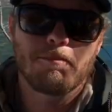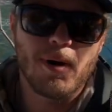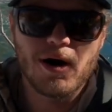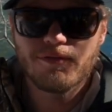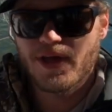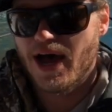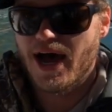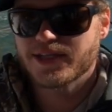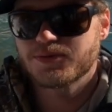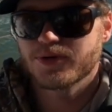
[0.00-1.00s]
Above the
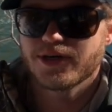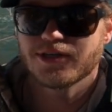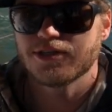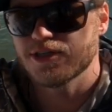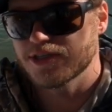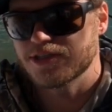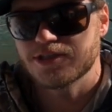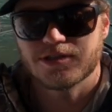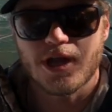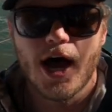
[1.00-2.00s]
hot springs,
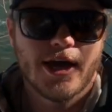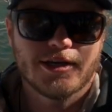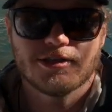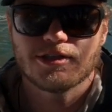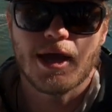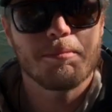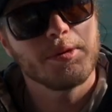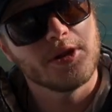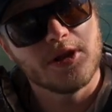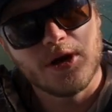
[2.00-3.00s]
it's ice. And
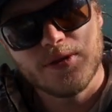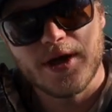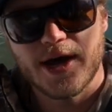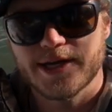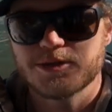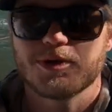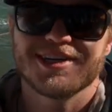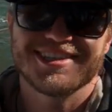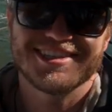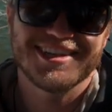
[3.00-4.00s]
below the hot
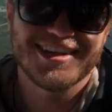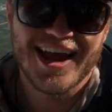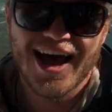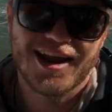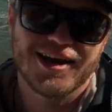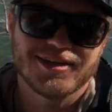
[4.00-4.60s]
springs, it's not